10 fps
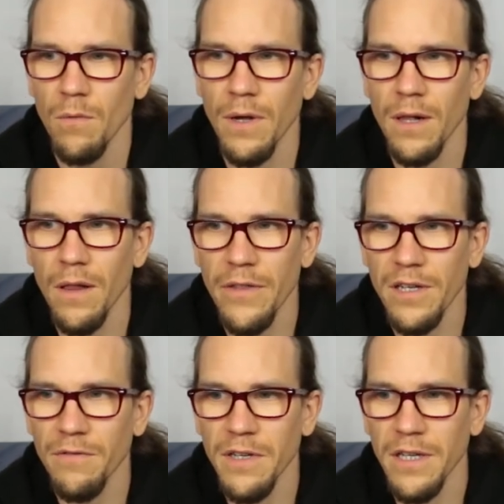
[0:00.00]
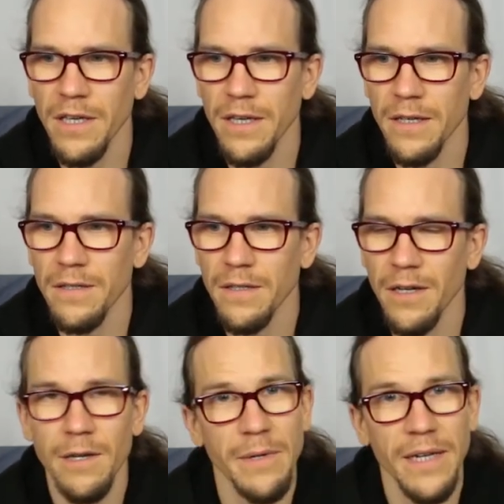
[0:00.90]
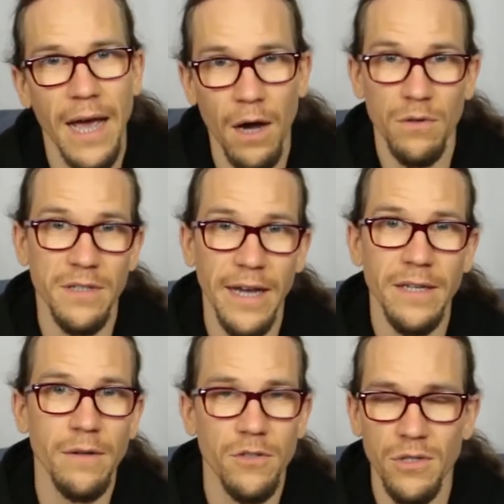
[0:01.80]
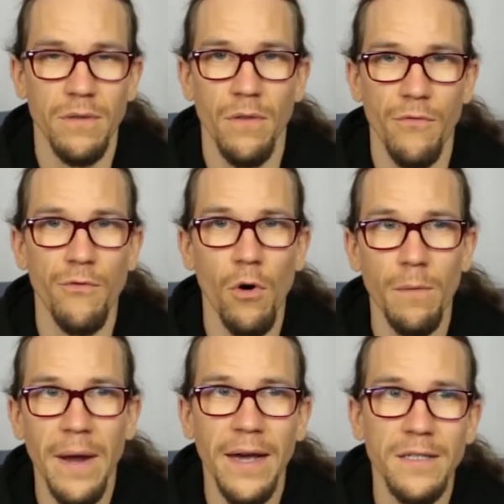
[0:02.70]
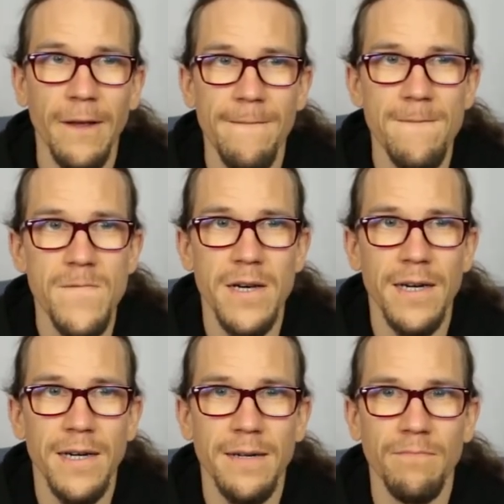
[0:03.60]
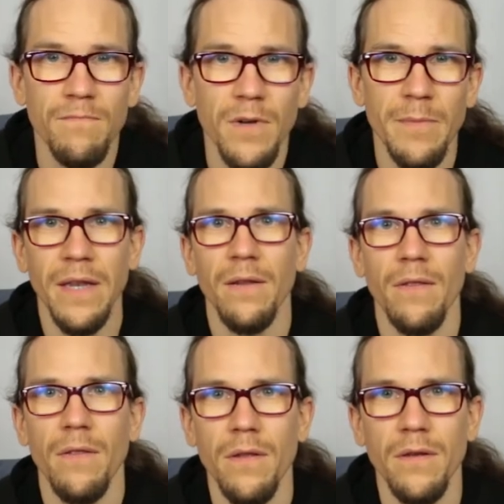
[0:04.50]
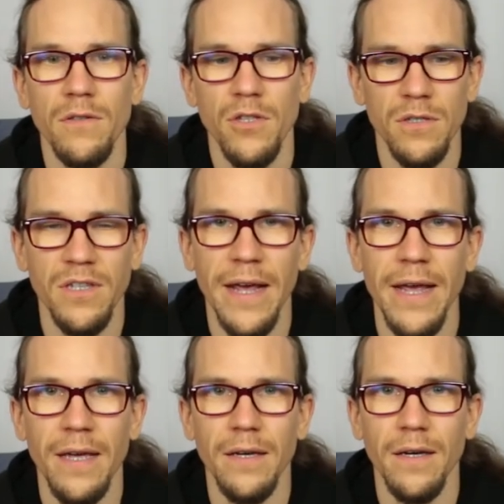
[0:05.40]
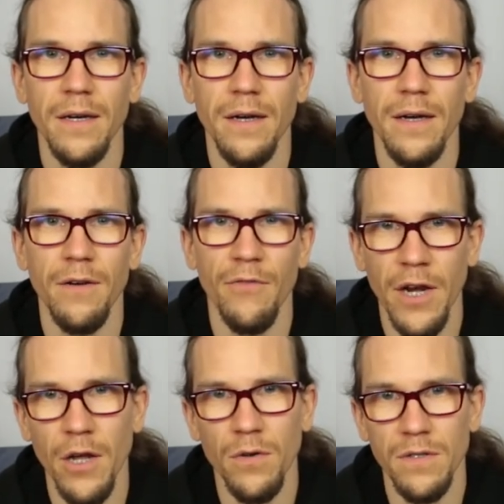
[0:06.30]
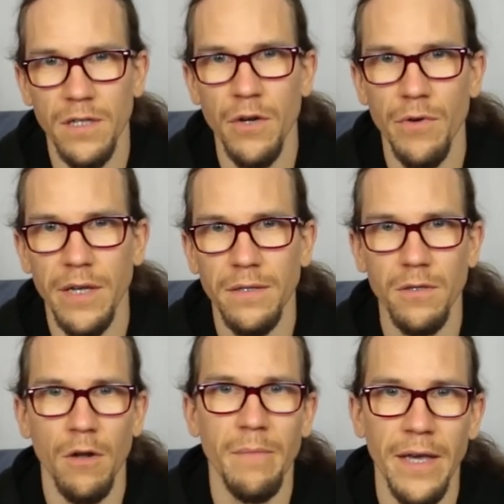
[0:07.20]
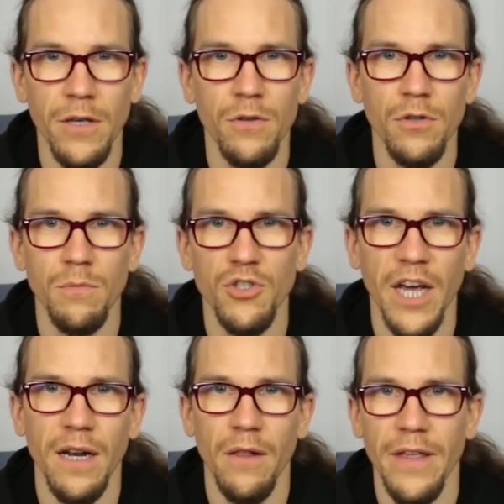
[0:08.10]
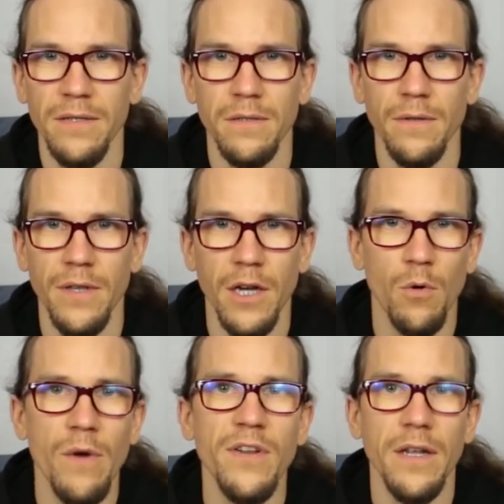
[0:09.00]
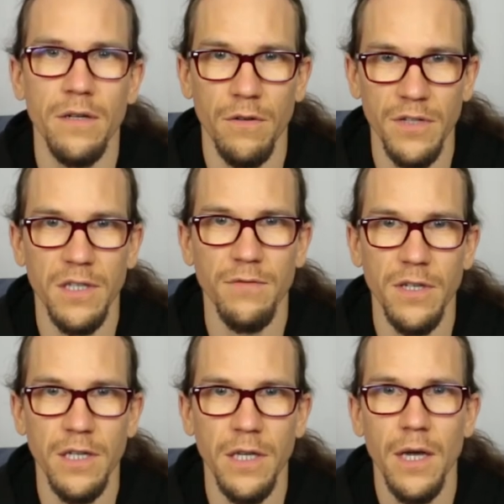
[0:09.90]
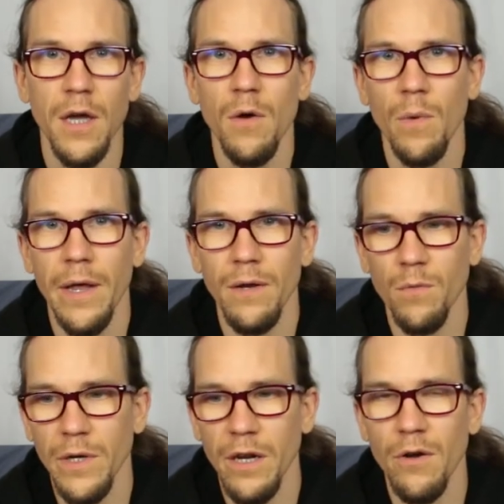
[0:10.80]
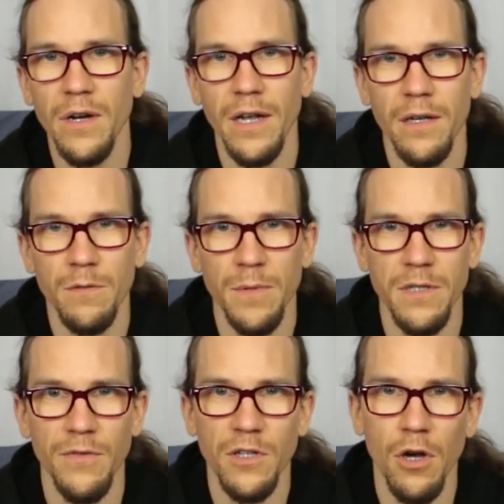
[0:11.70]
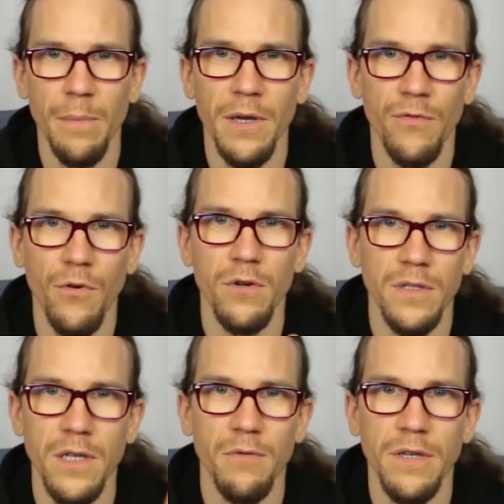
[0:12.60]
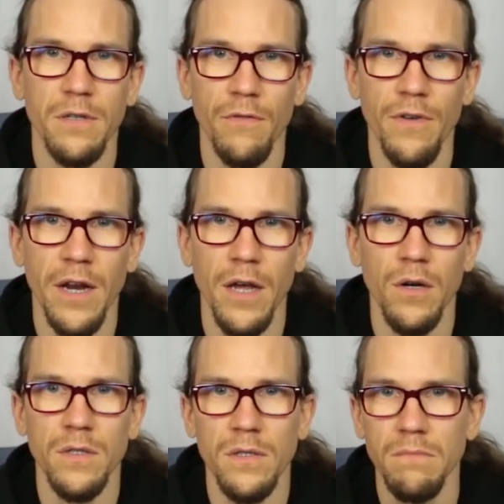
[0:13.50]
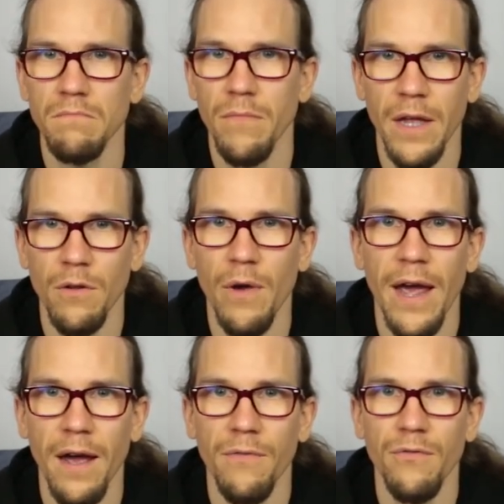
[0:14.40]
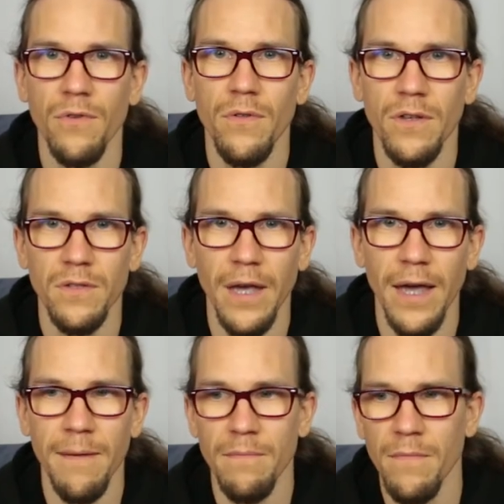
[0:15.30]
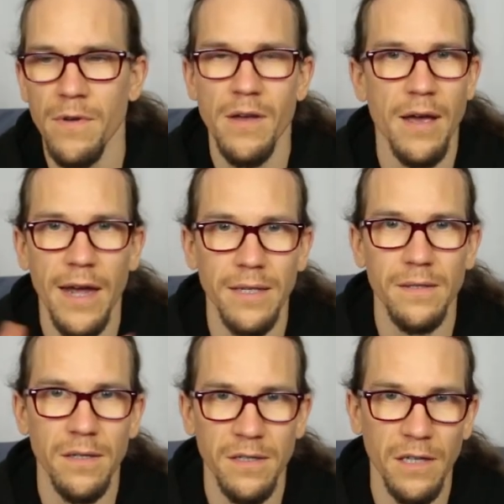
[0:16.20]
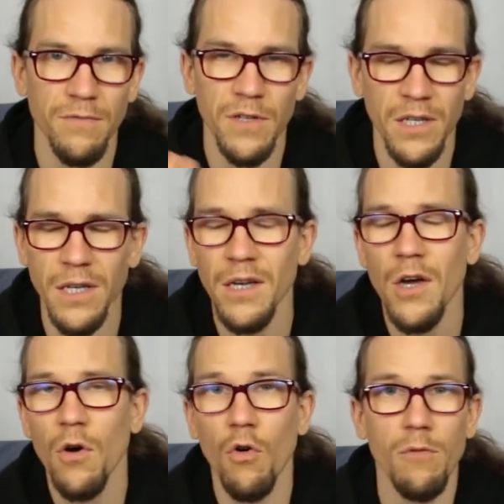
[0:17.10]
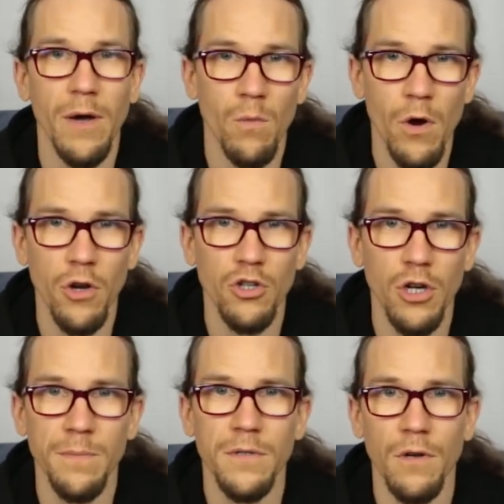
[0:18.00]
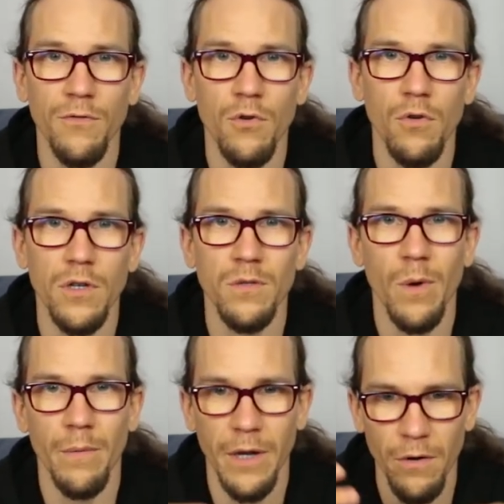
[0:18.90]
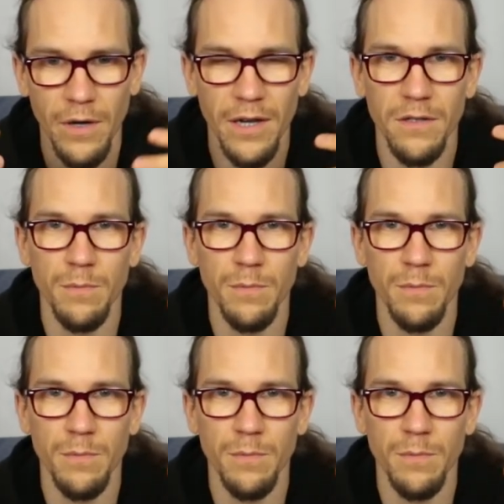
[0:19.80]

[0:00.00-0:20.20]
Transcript: Well, the DVD is a little bit outdated, just the format. Just take a video series on my YouTube channel. That's the equivalent of a DVD. When we look at a specific topic for a series of videos, then you have the same as a DVD. Or my workshops, of course, where we look at a